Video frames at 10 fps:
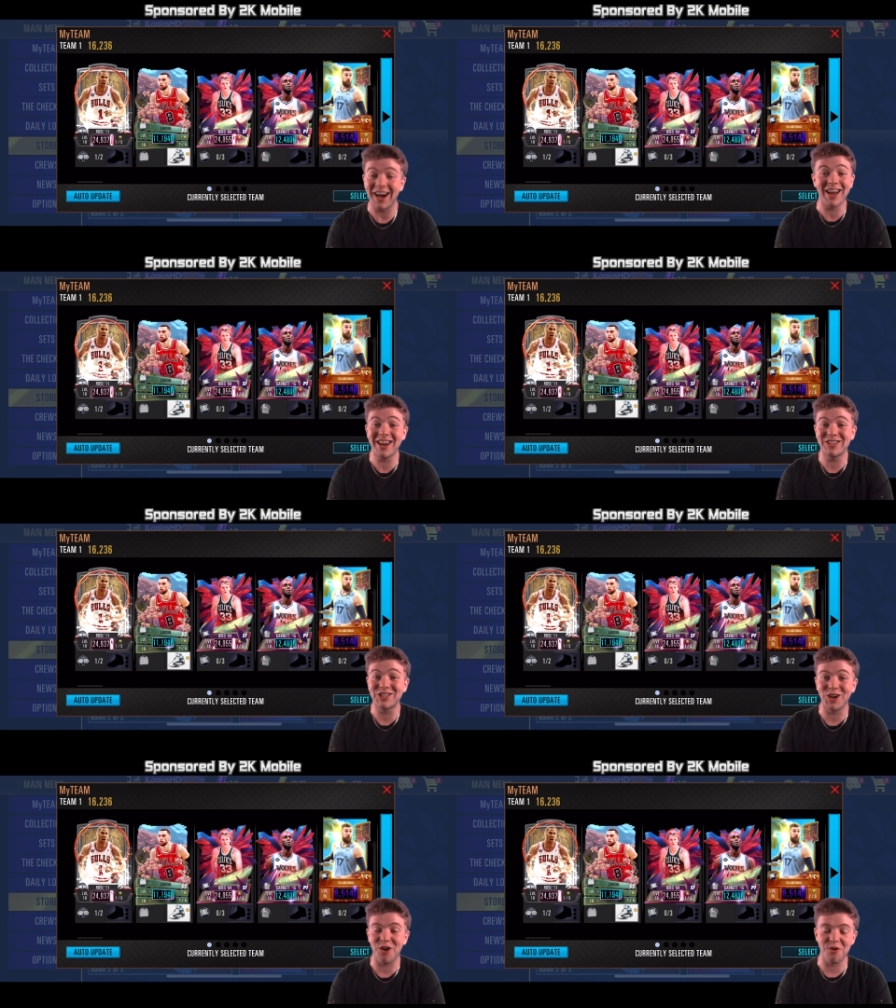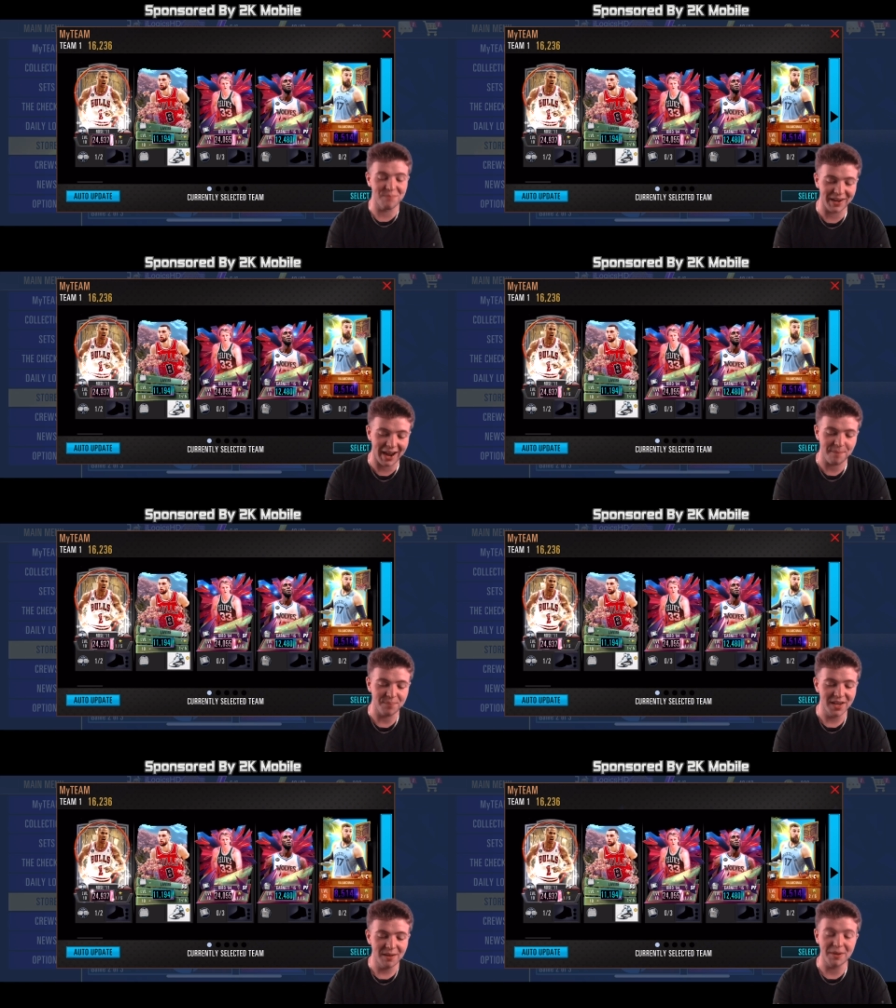I need to know. But hey,
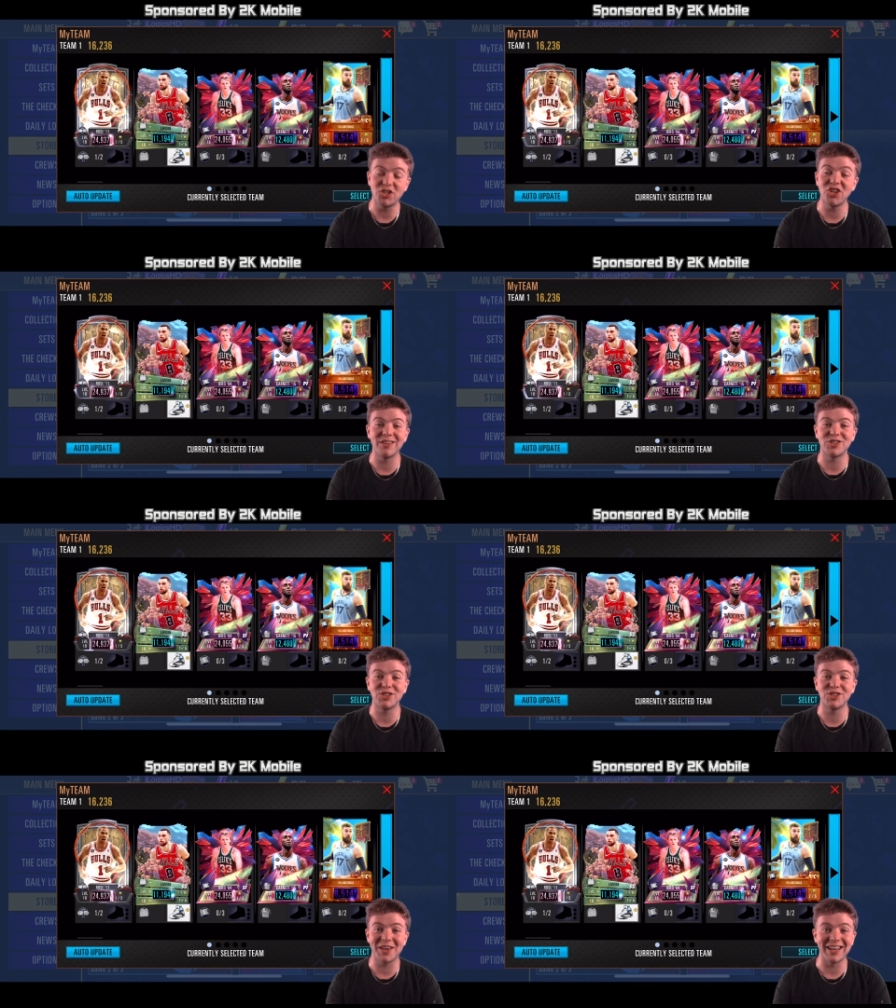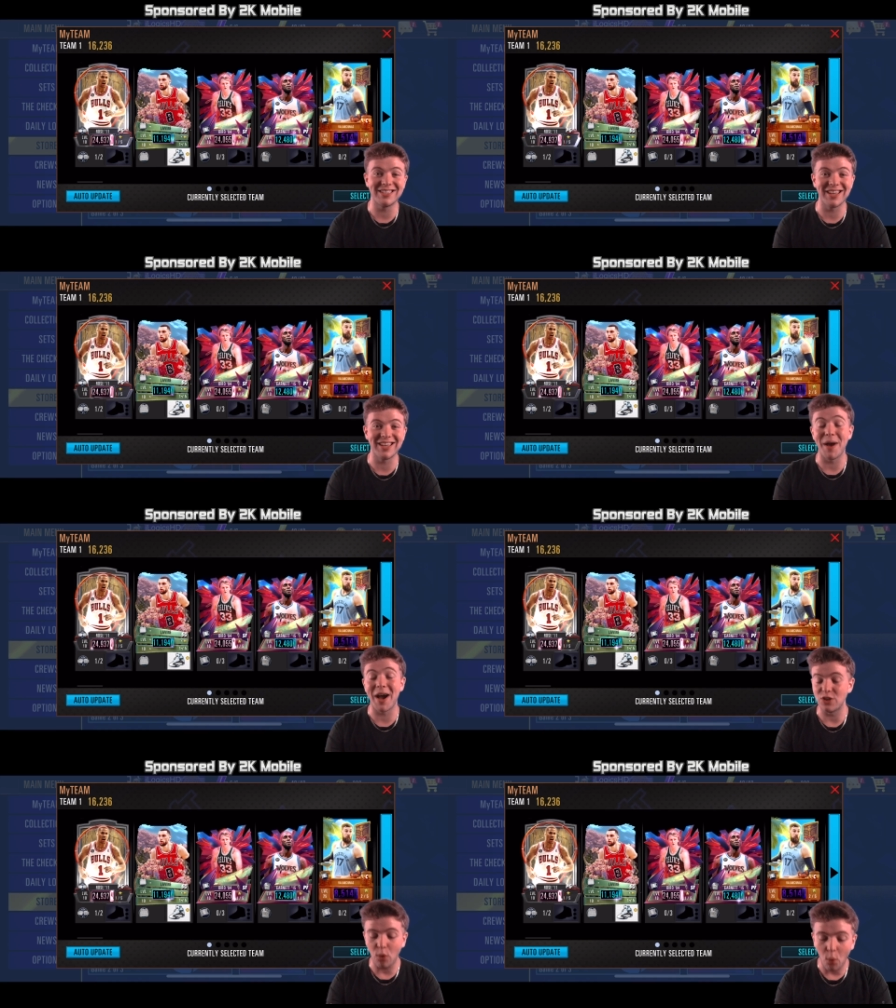big shout out to 2K team
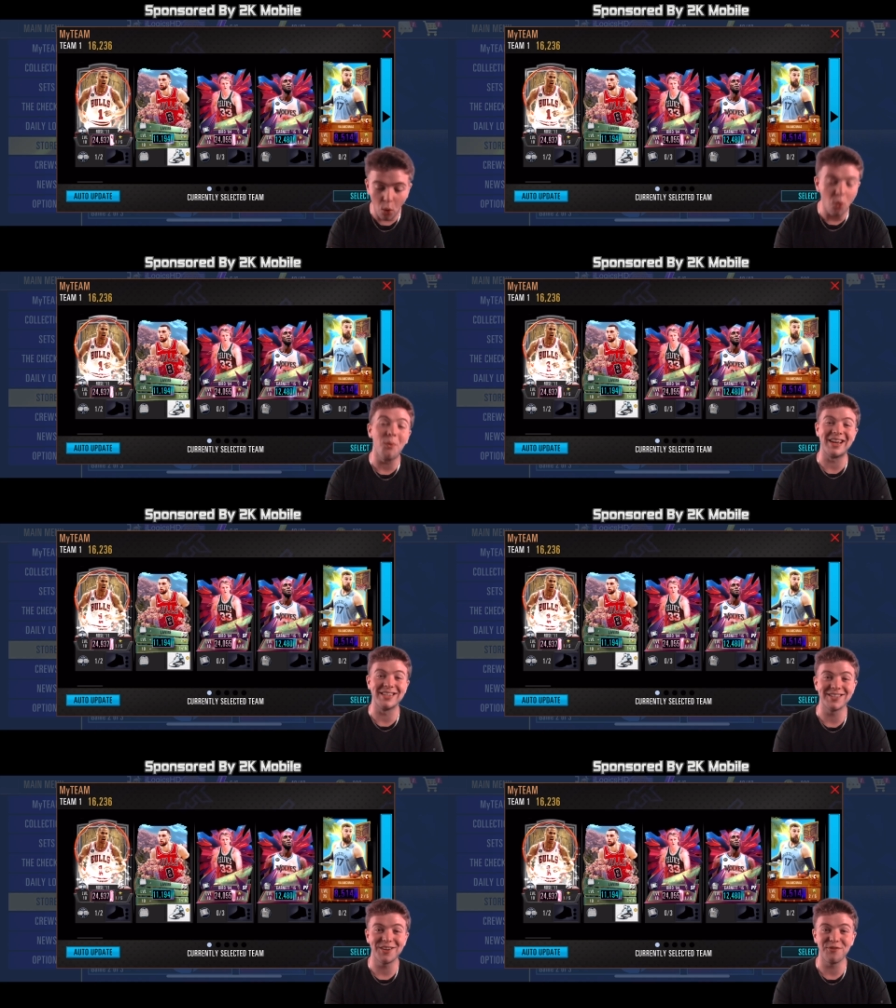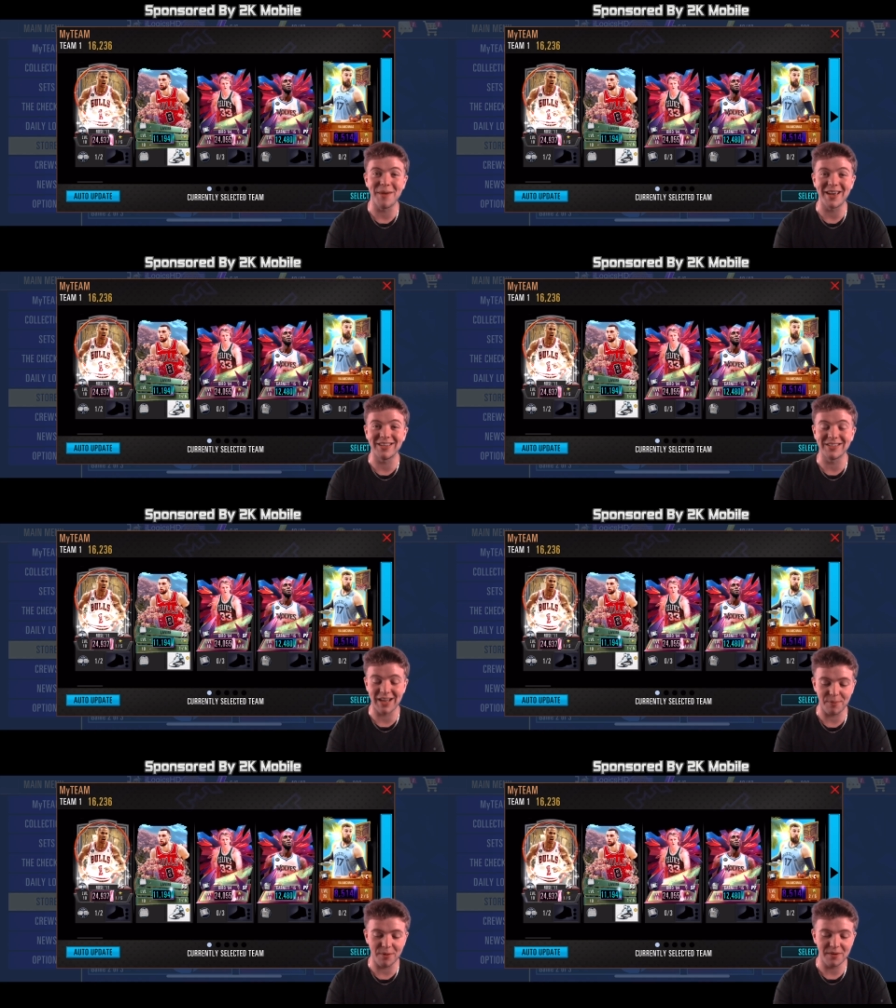as always for making this
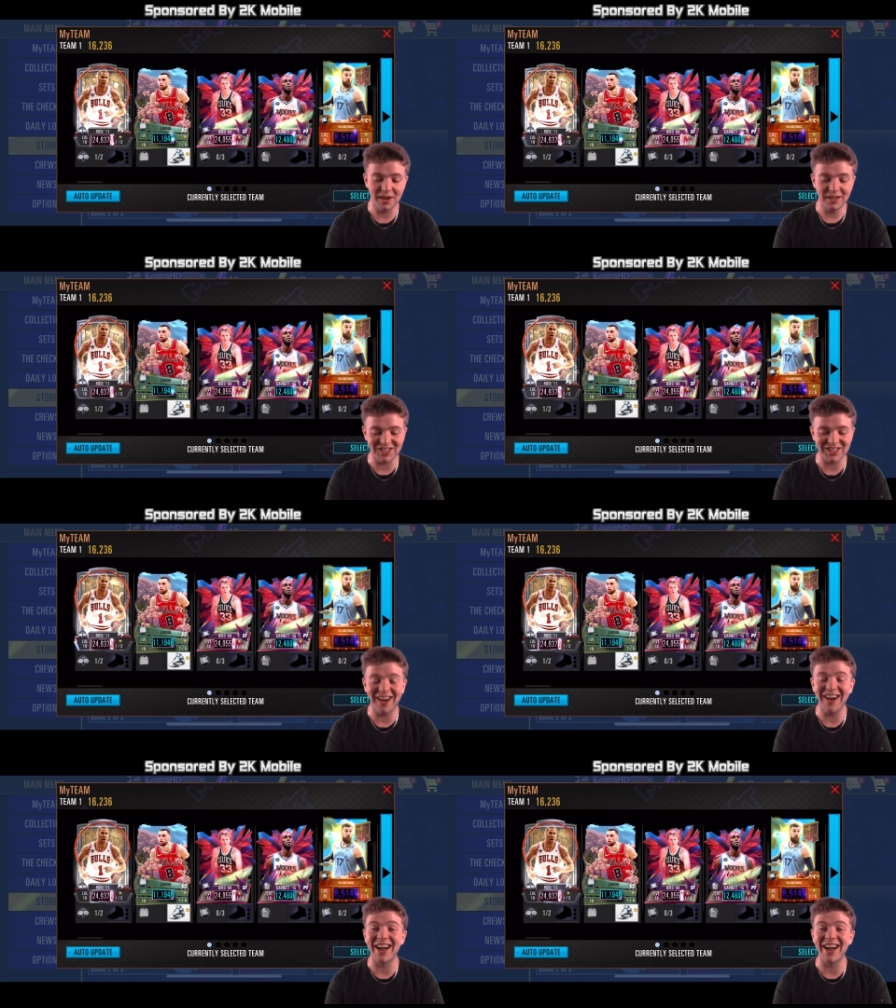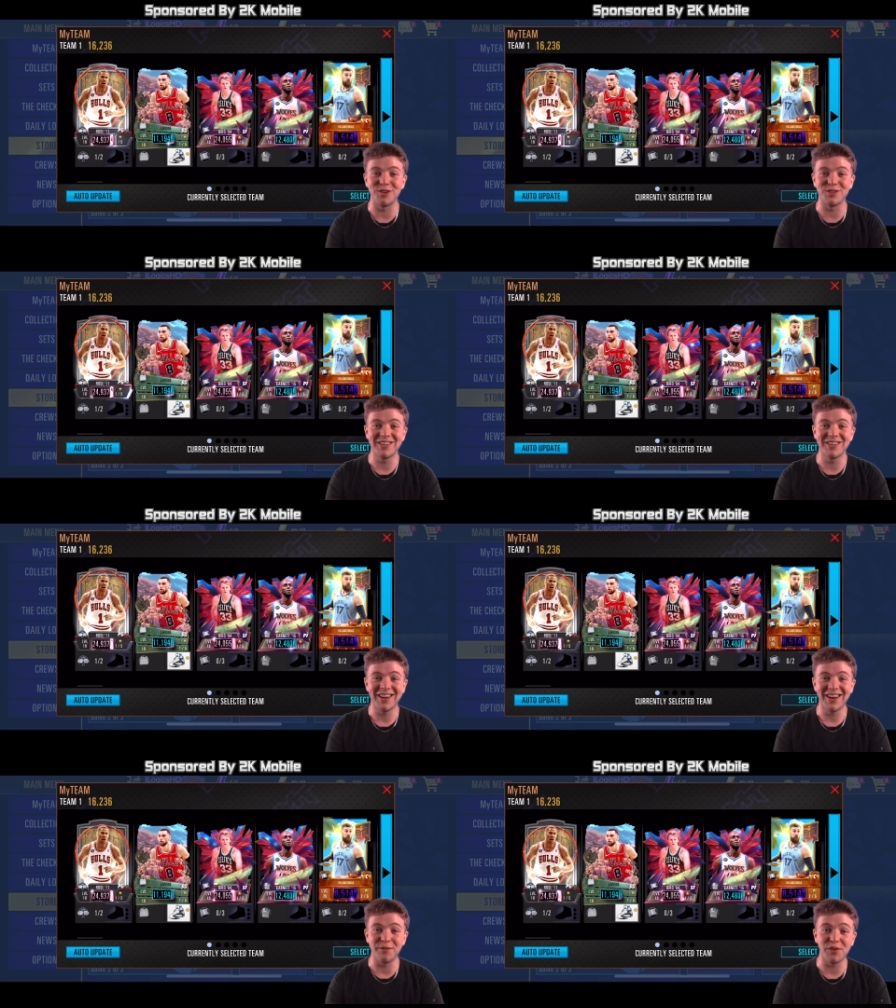happen. Tata, adios.
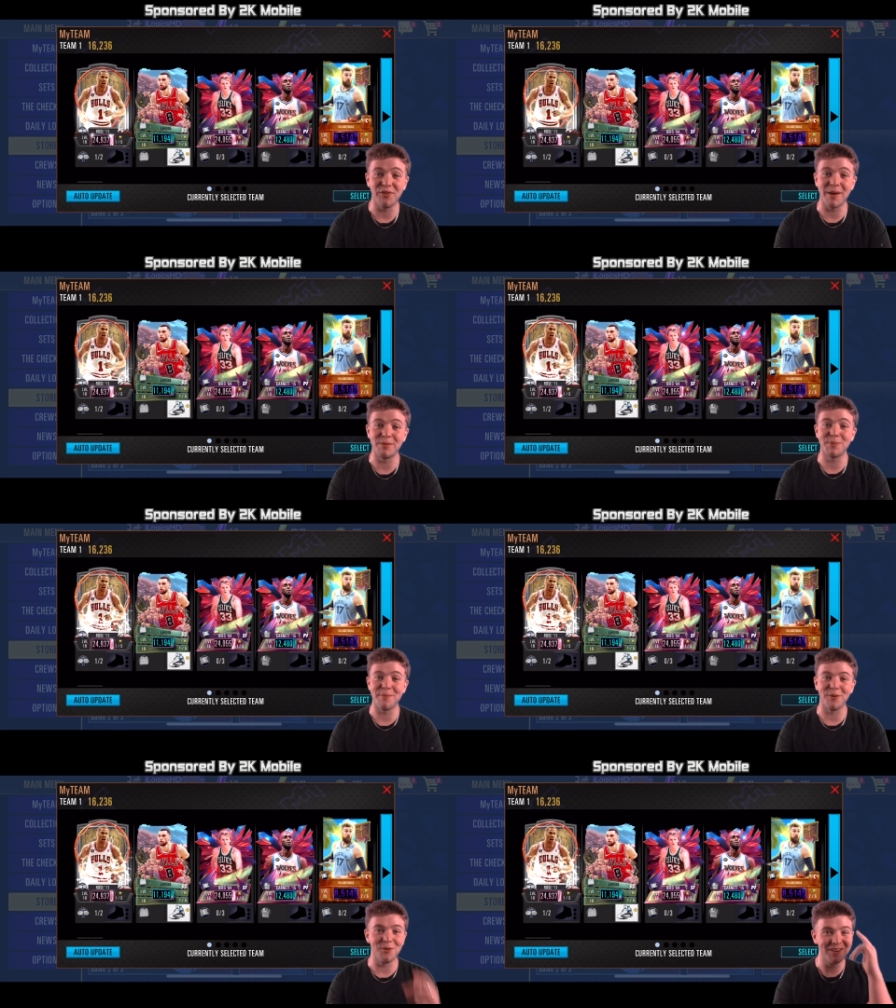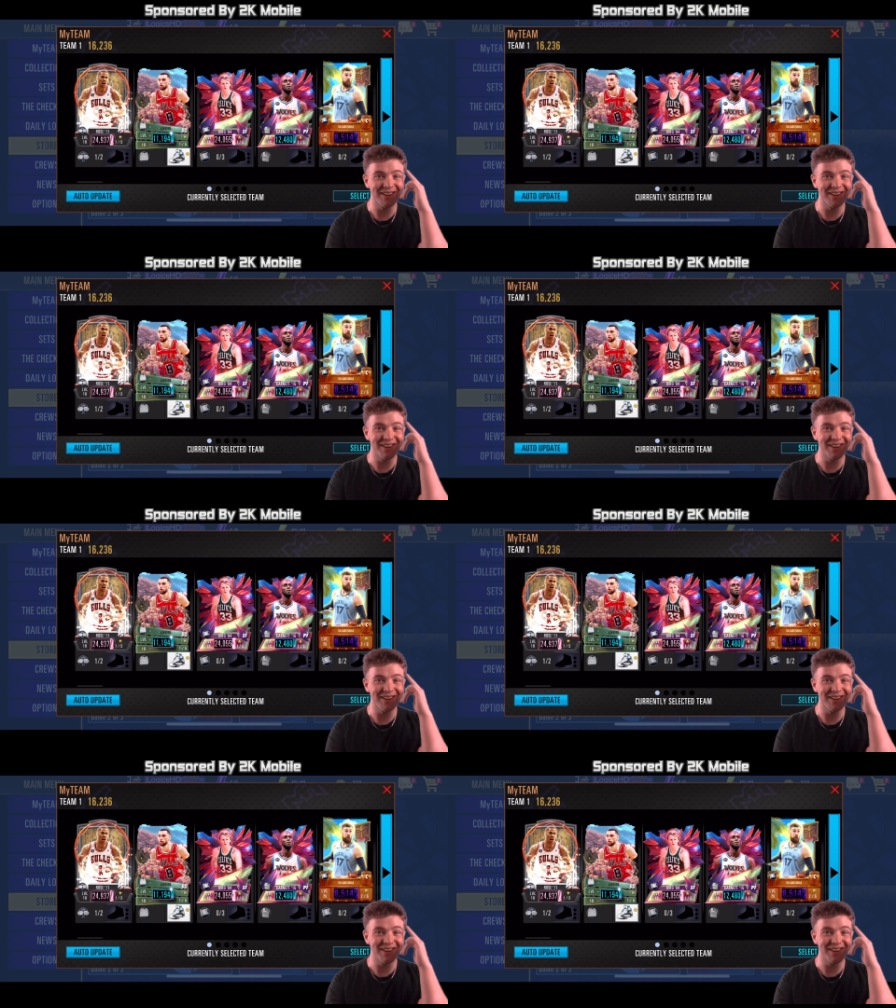Love to your families, people.